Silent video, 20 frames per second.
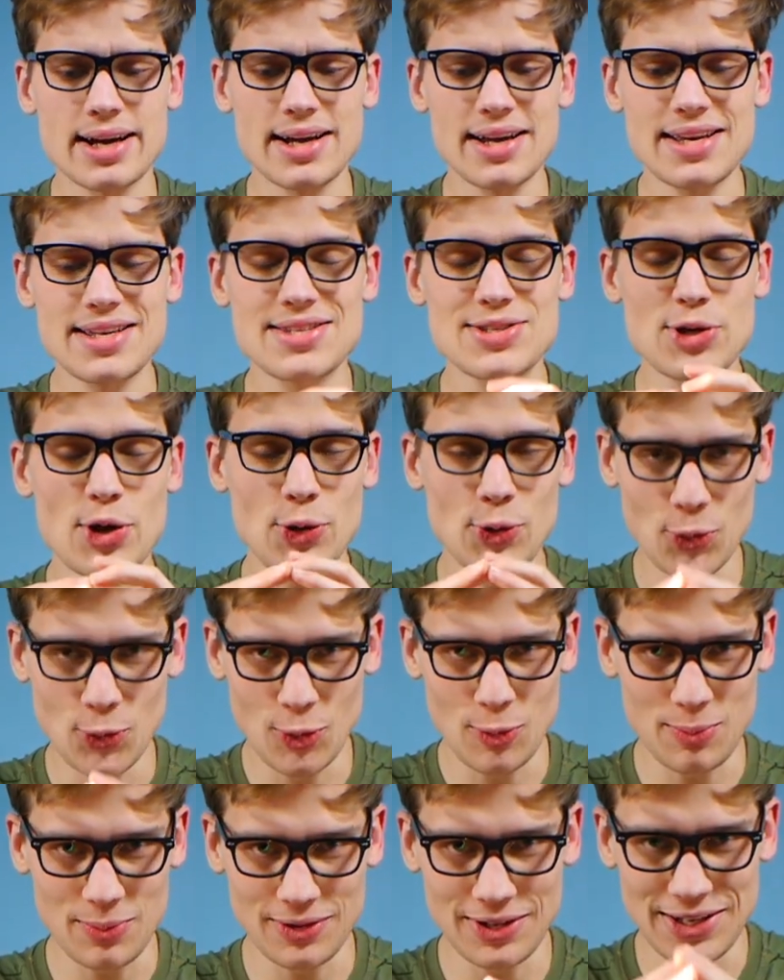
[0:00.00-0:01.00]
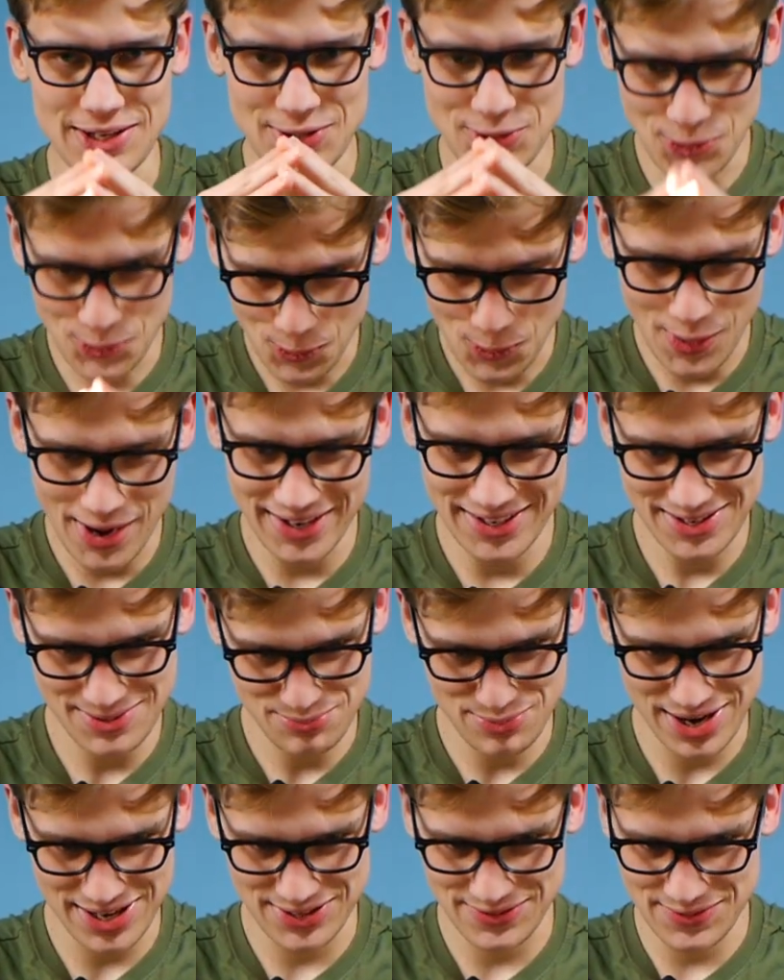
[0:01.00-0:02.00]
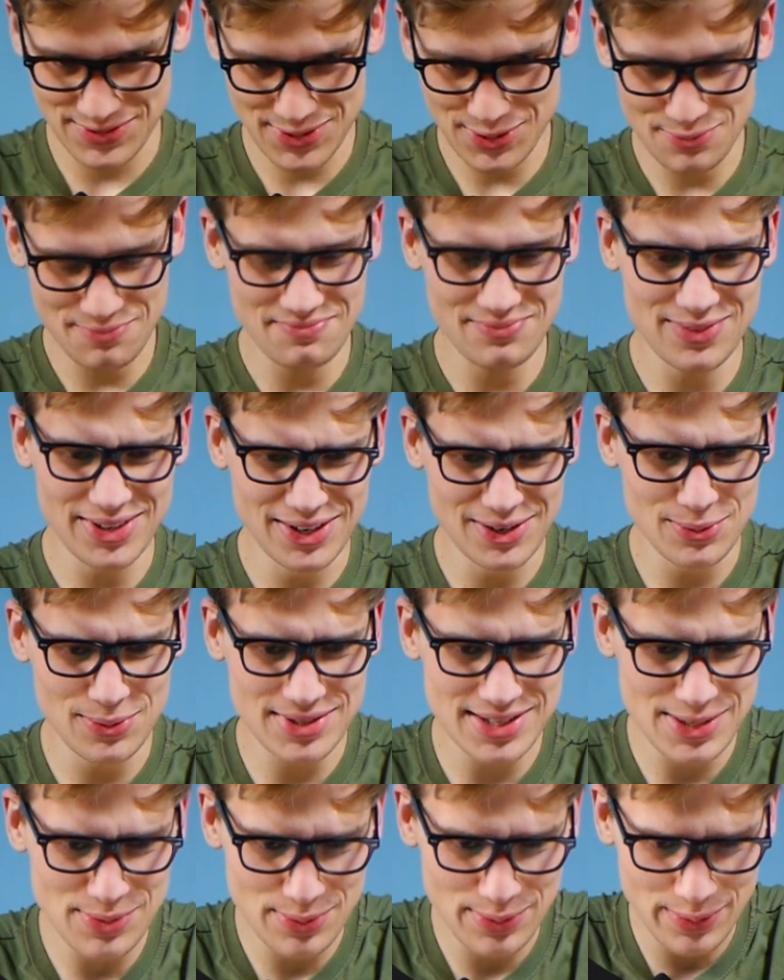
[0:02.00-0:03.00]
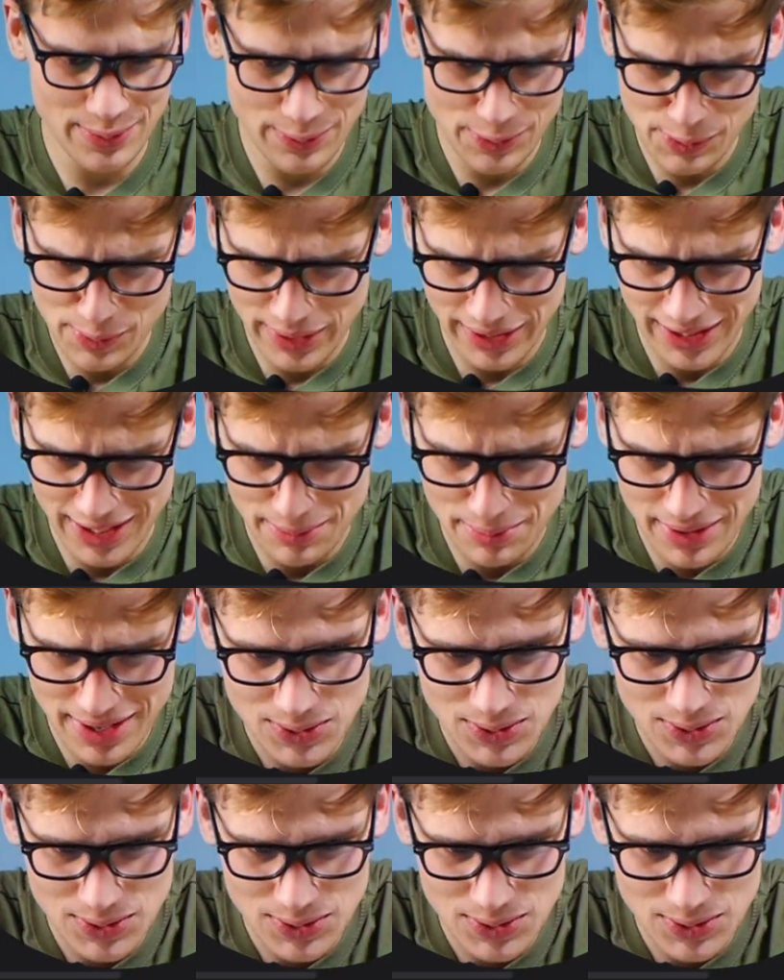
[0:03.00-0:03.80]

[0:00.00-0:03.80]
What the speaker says: it's normally quite impressive. So, we'll see what we'll bring up.